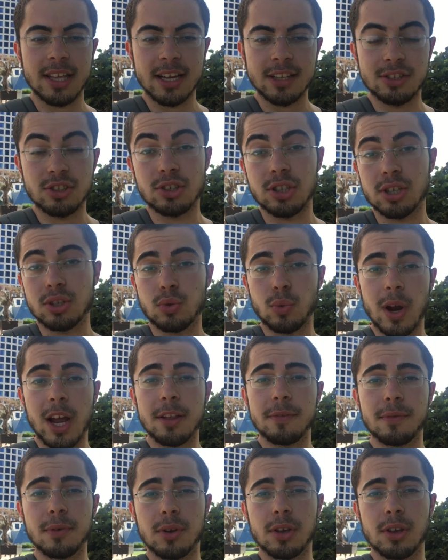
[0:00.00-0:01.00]
that's just
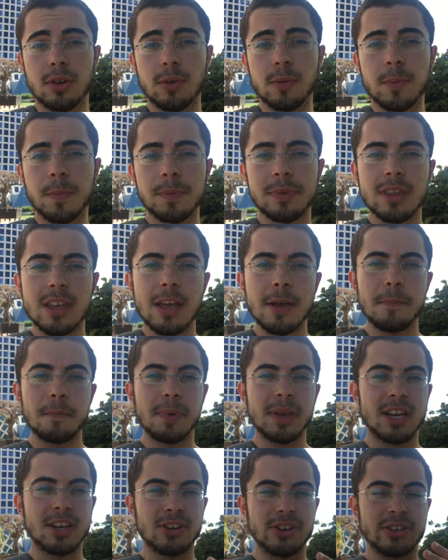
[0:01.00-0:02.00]
right for you,
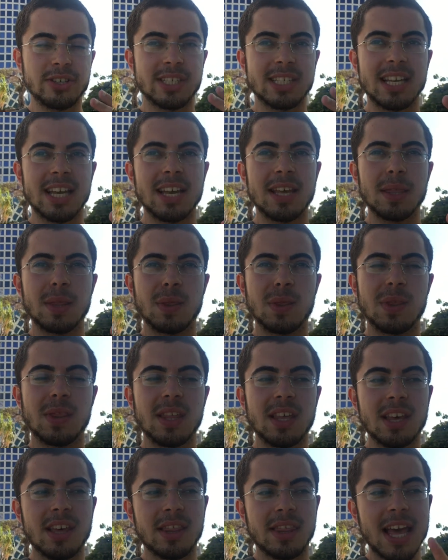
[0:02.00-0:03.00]
because
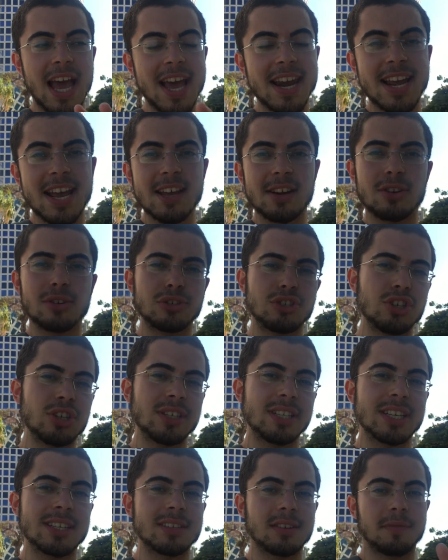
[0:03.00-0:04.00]
that energy
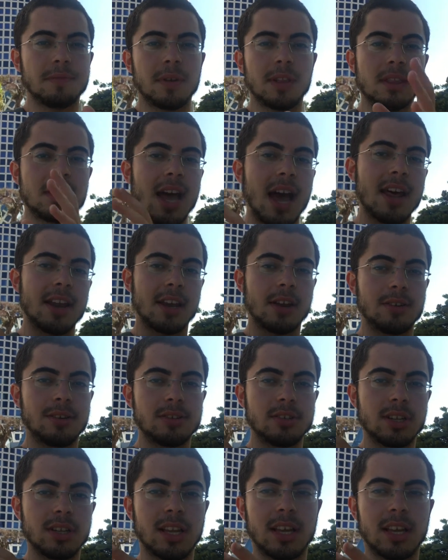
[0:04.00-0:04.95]
doesn't fit that energy.